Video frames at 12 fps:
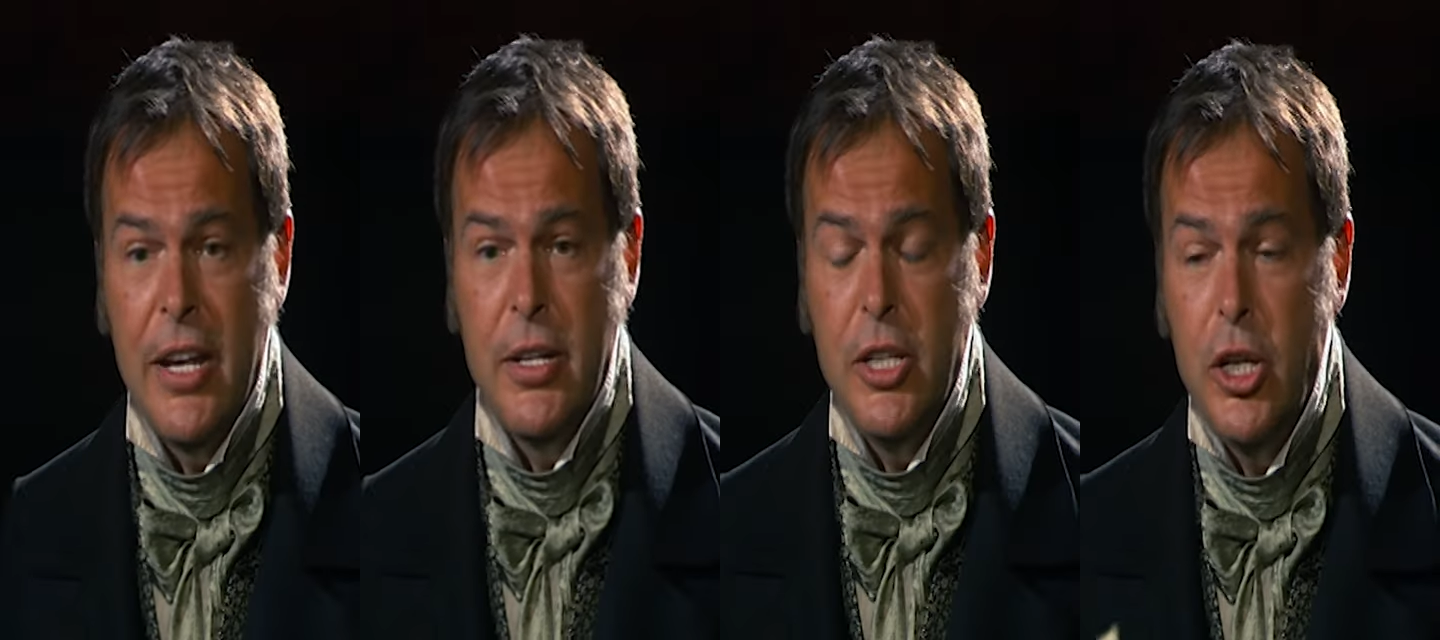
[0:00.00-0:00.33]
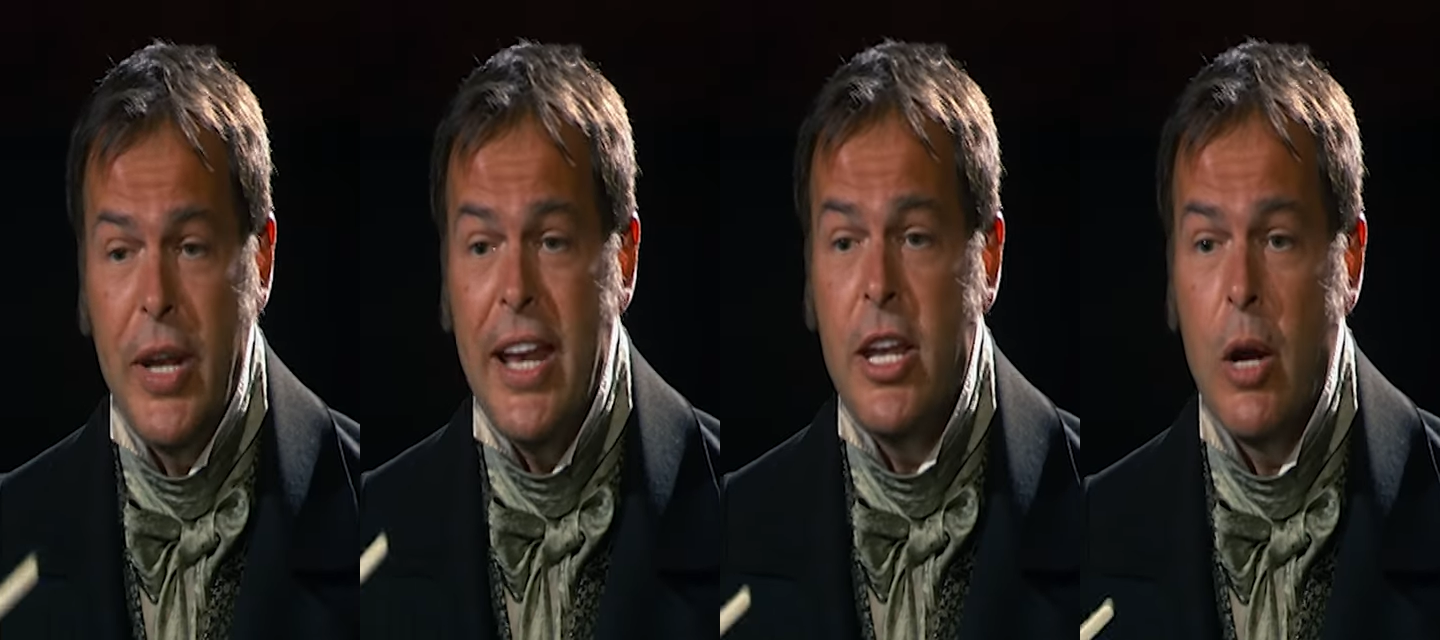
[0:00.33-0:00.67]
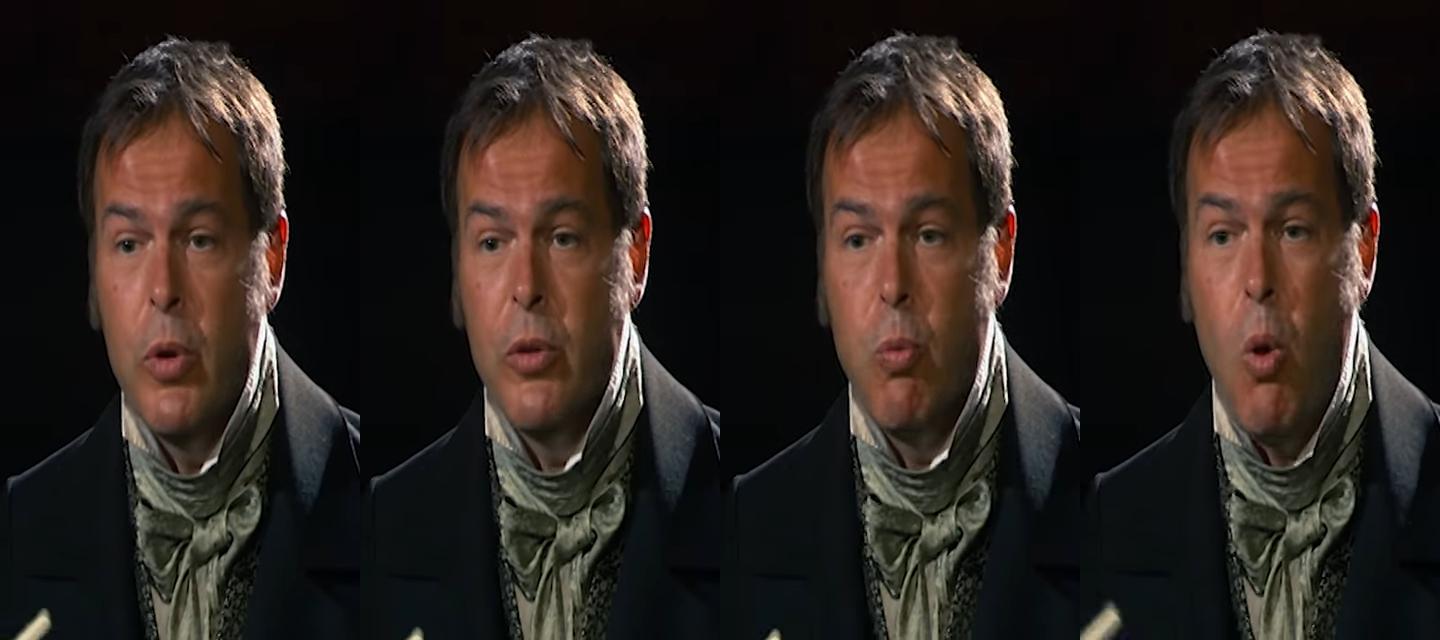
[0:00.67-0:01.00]
and you'd end
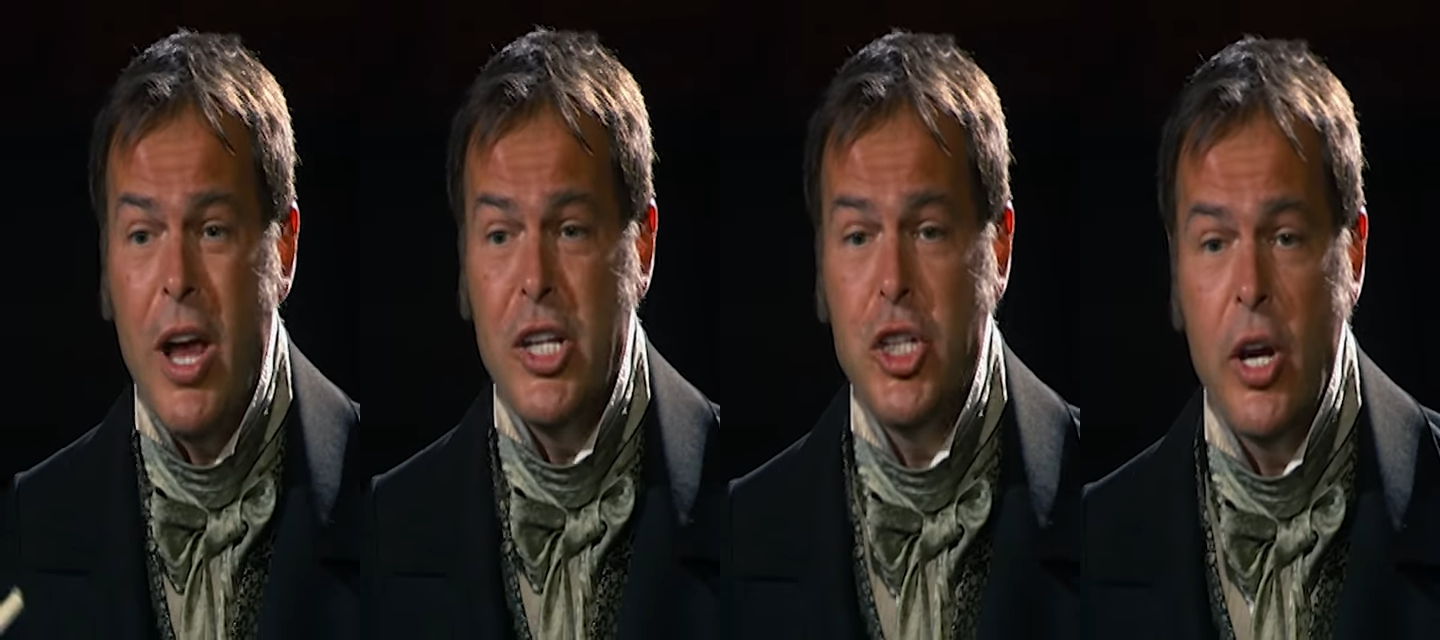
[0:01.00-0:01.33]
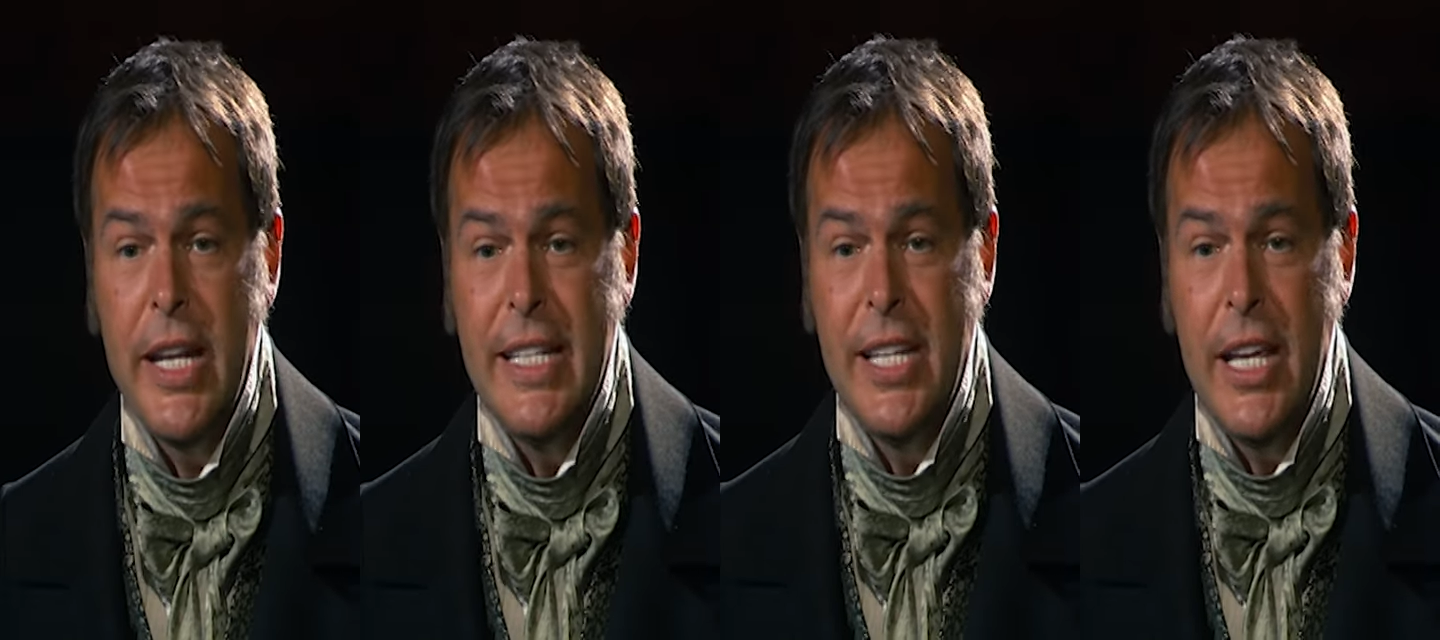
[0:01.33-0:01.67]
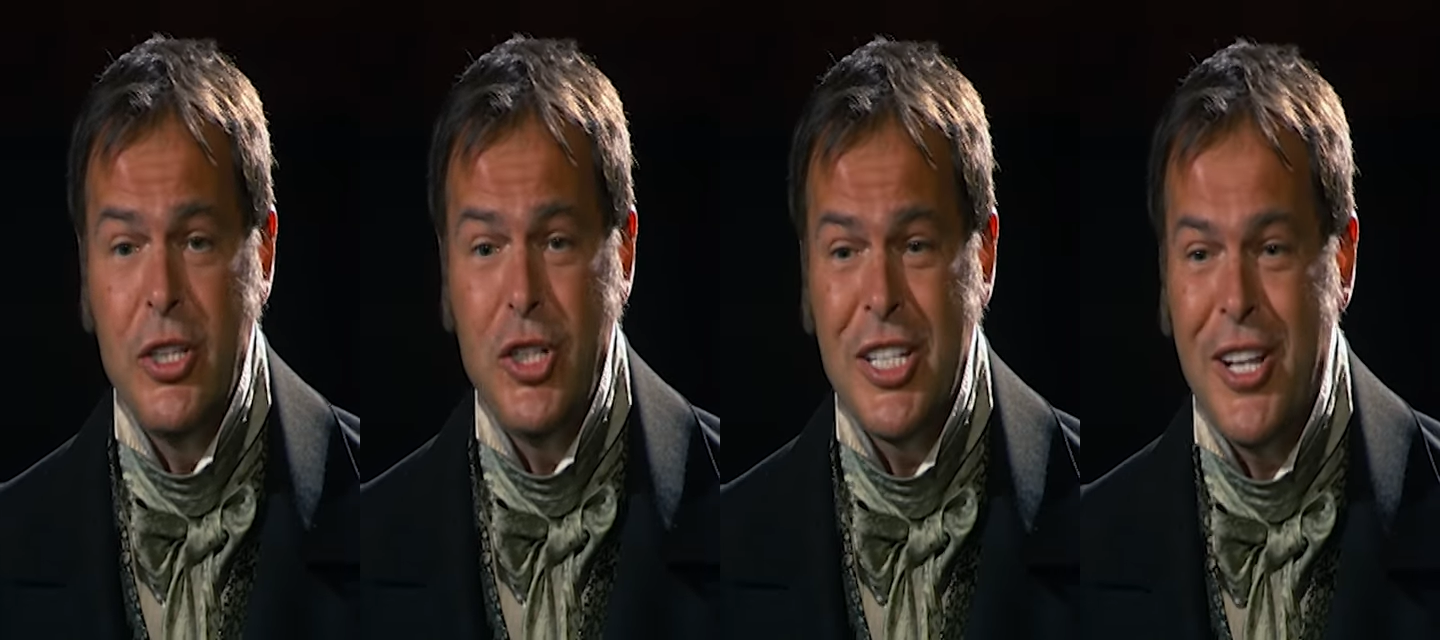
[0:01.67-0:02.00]
up with white, shiny
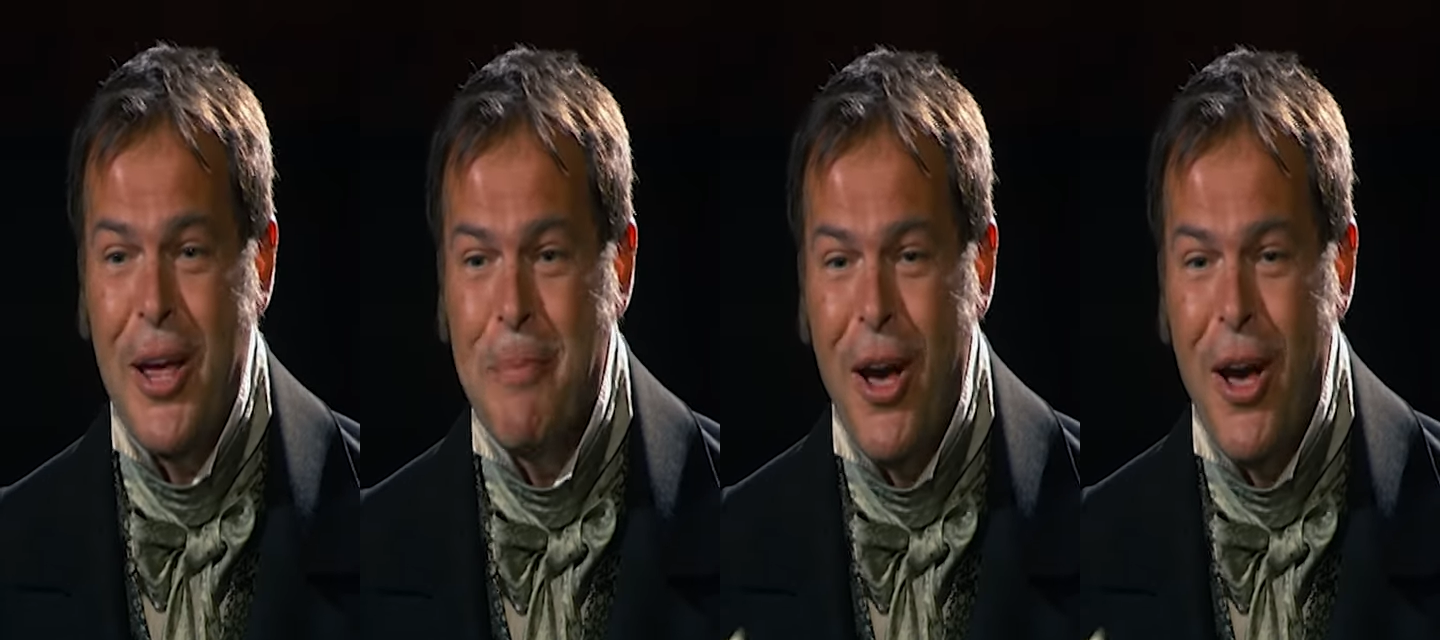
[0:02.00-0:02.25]
teeth just like